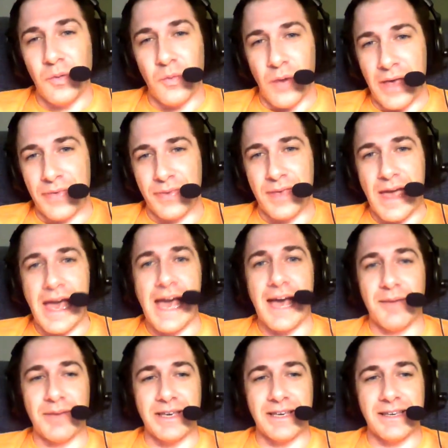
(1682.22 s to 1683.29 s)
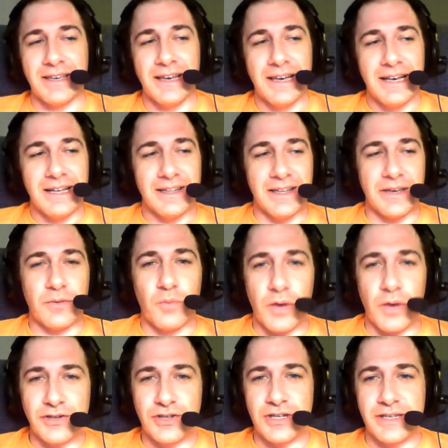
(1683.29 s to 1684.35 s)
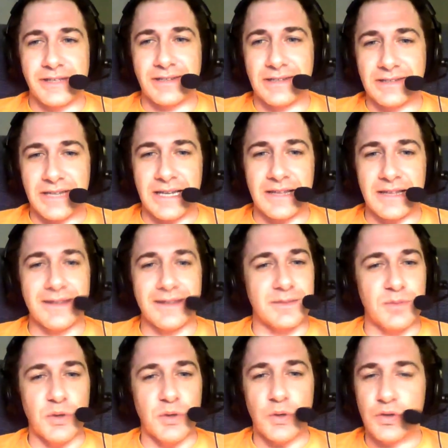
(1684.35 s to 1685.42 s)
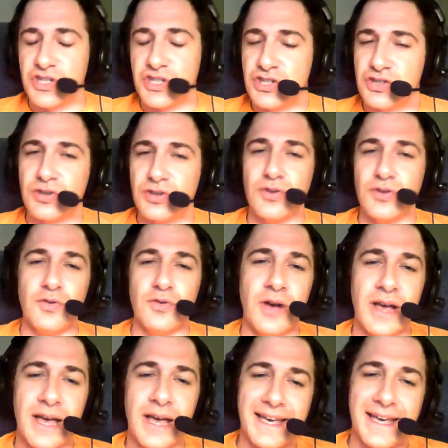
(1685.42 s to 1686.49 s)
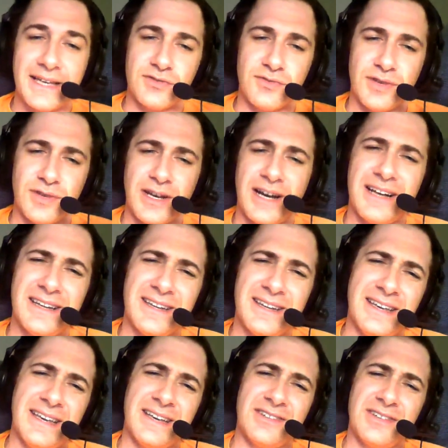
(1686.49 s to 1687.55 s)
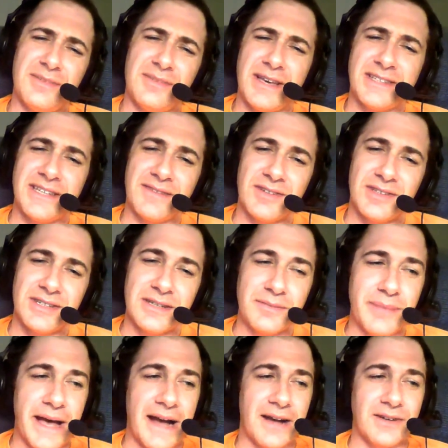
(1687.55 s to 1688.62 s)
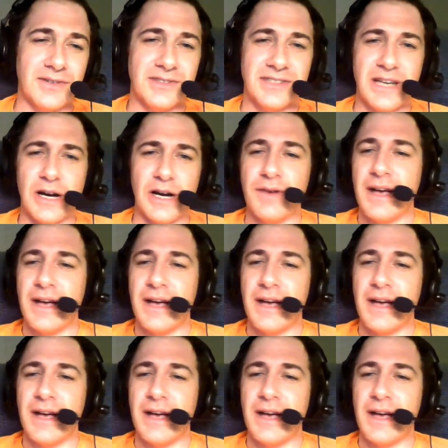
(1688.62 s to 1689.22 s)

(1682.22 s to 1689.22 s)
with Abby like when she's just in this mood. She's too histrionic. She makes everything about herself.